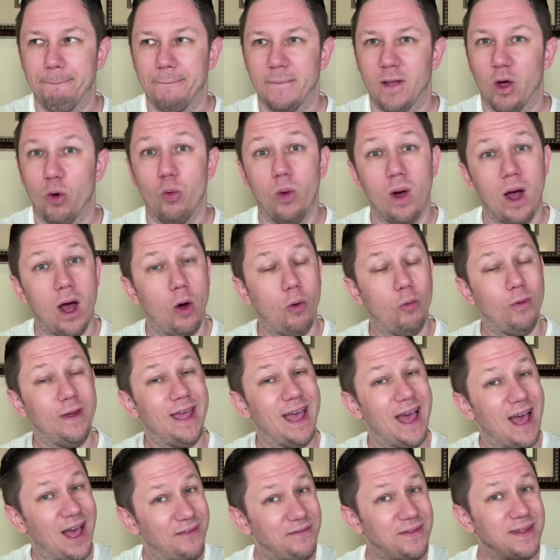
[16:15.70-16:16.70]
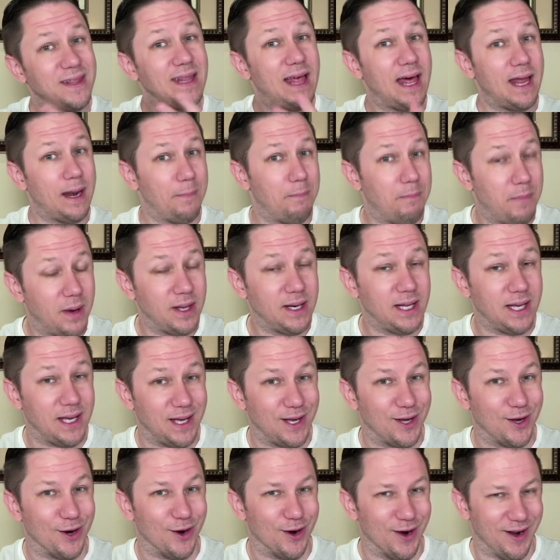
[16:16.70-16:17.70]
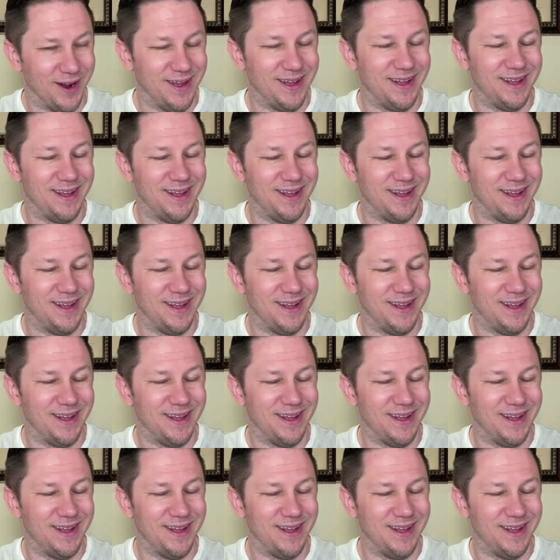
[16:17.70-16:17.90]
well, we have a lot of money here,